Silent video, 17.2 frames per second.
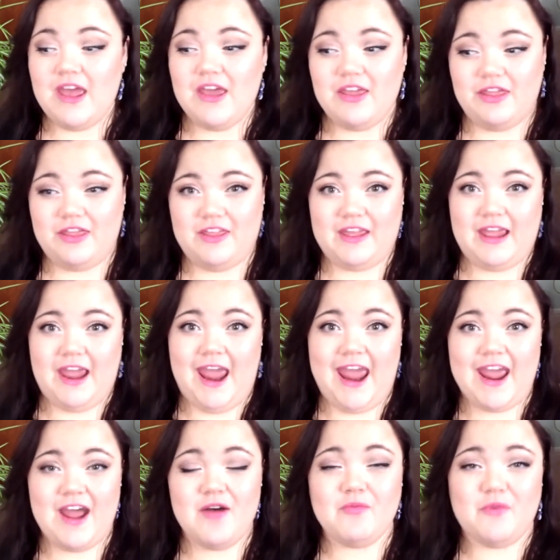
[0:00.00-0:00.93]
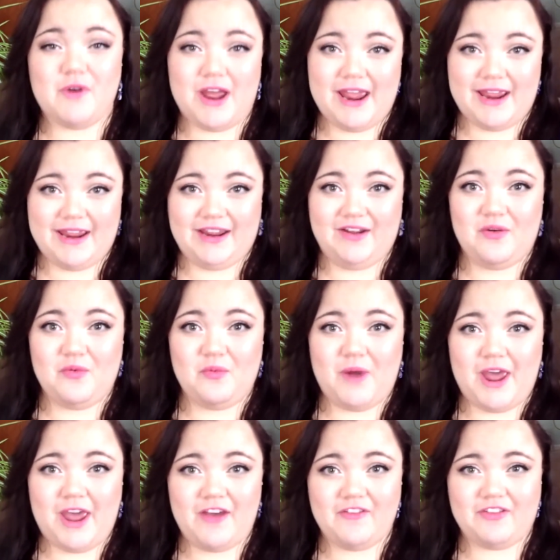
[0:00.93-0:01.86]
the Amway way
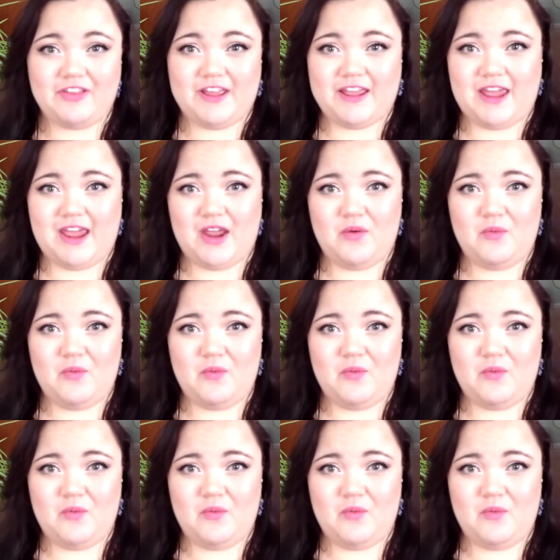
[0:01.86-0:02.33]
of thinking